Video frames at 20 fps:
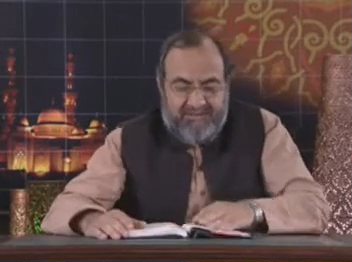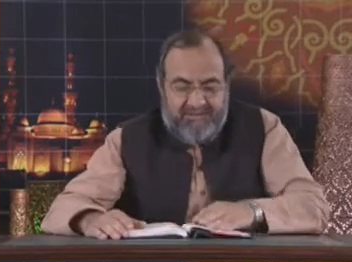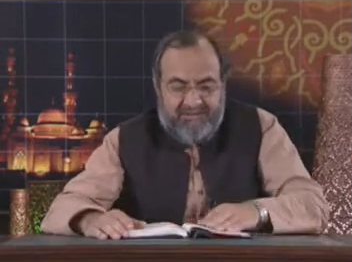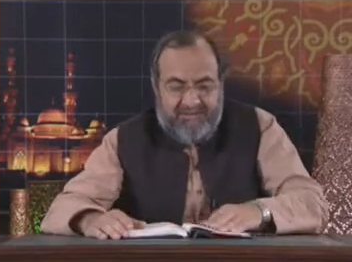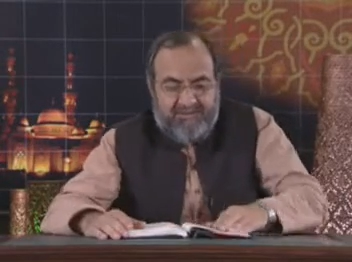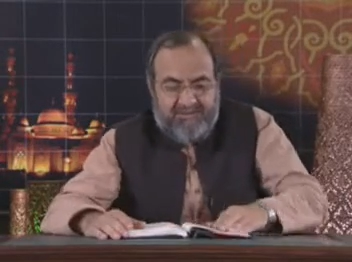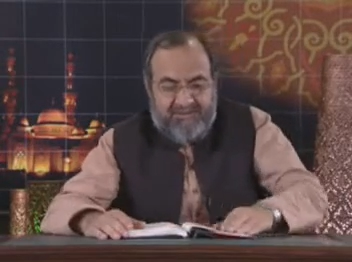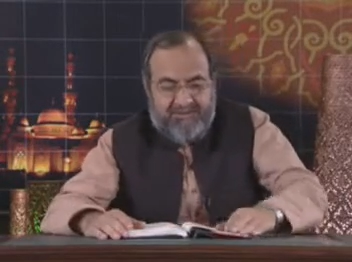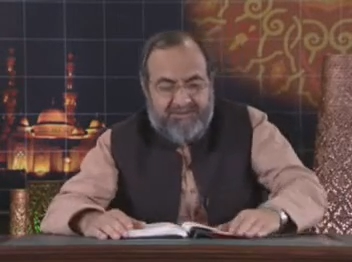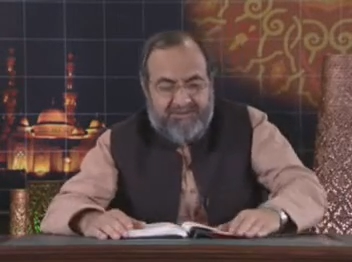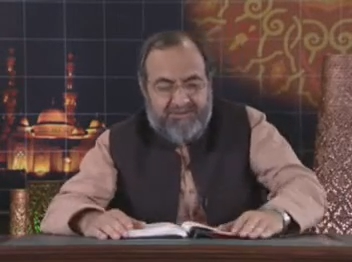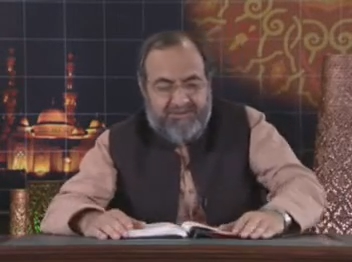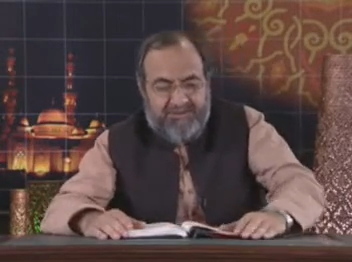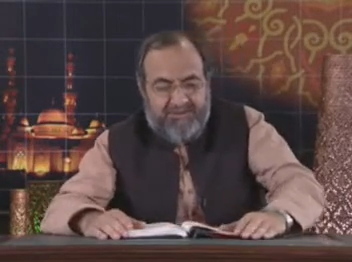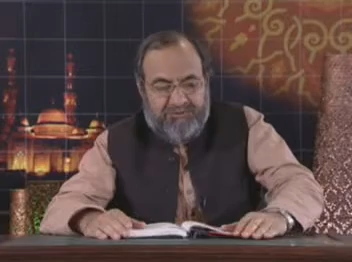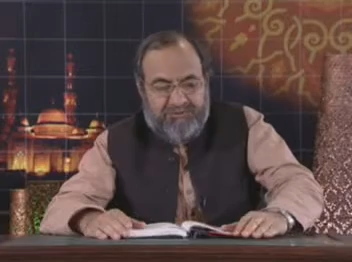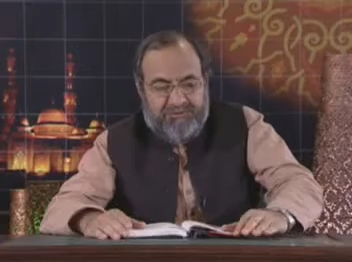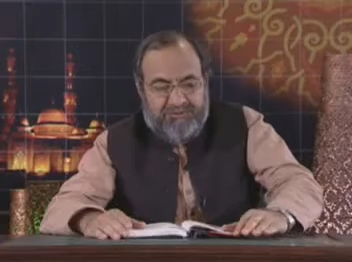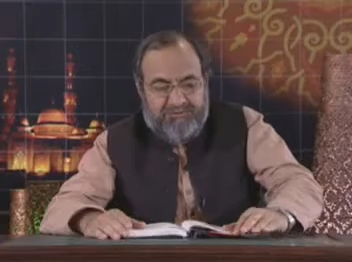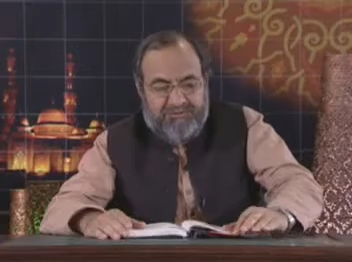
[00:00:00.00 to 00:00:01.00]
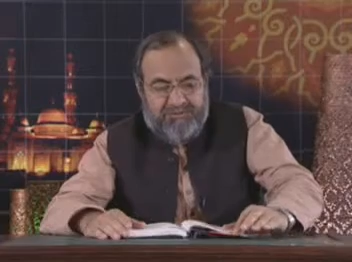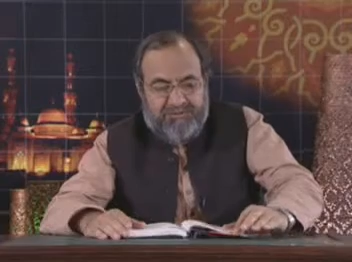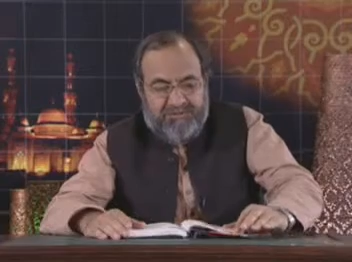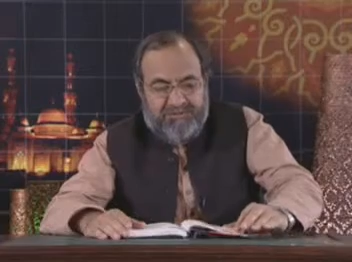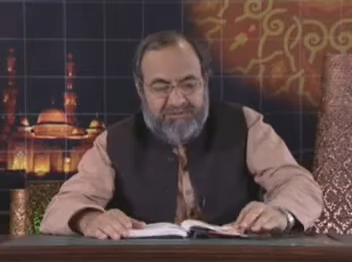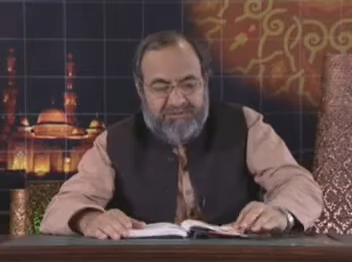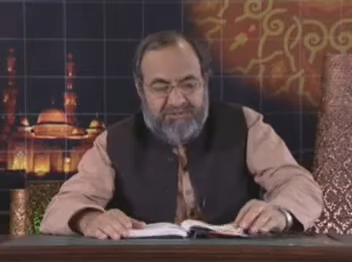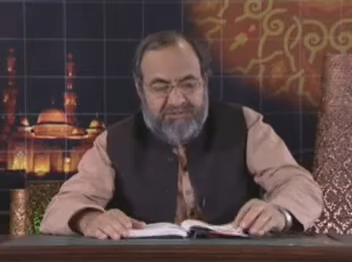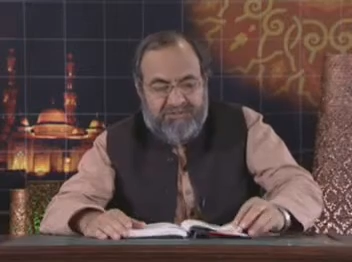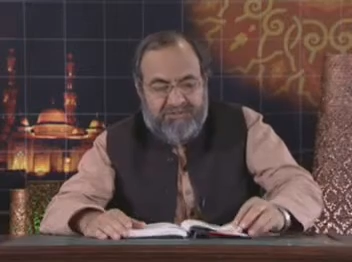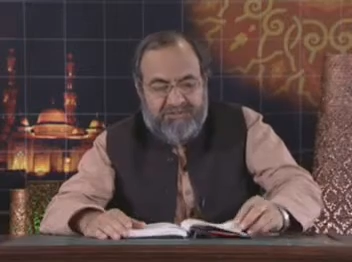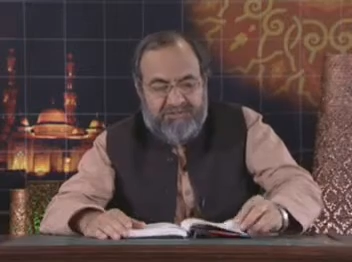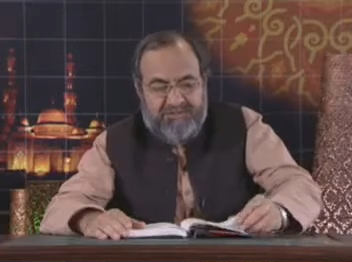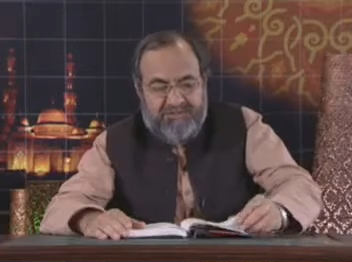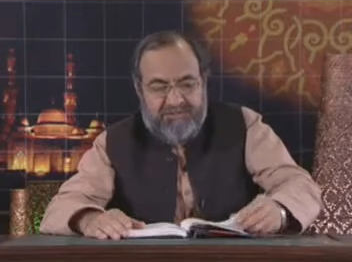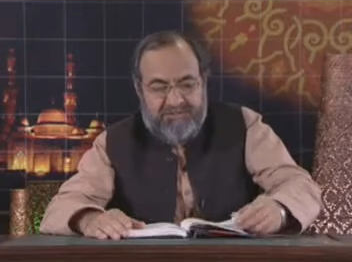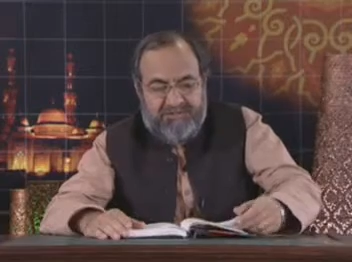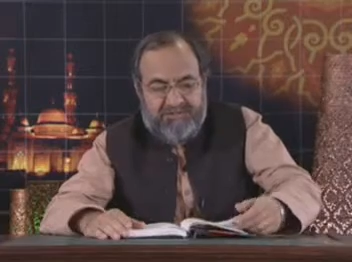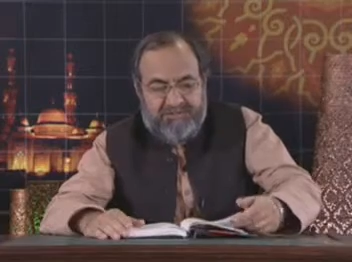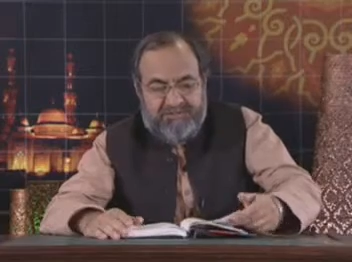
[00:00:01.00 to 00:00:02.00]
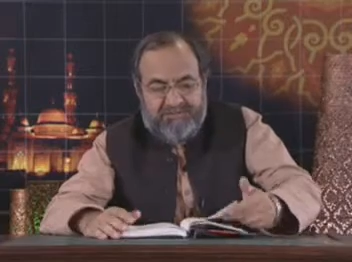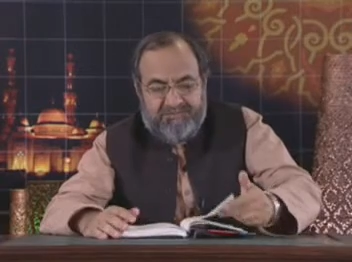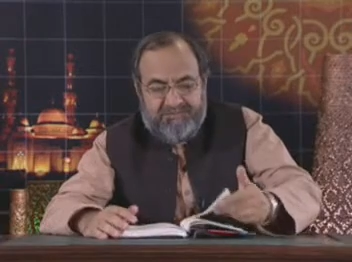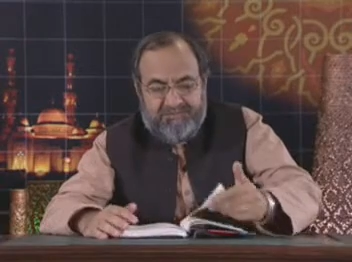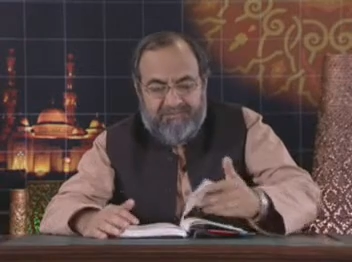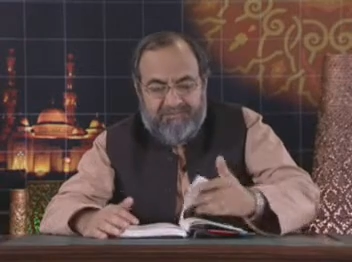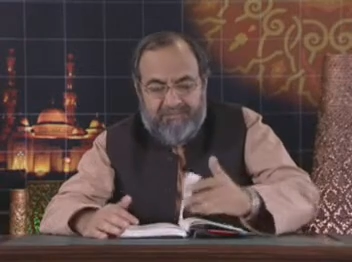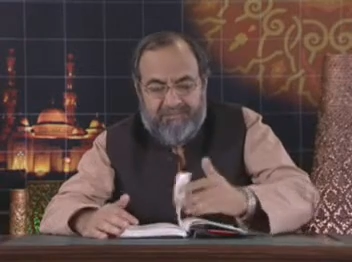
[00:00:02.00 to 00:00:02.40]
in the case of the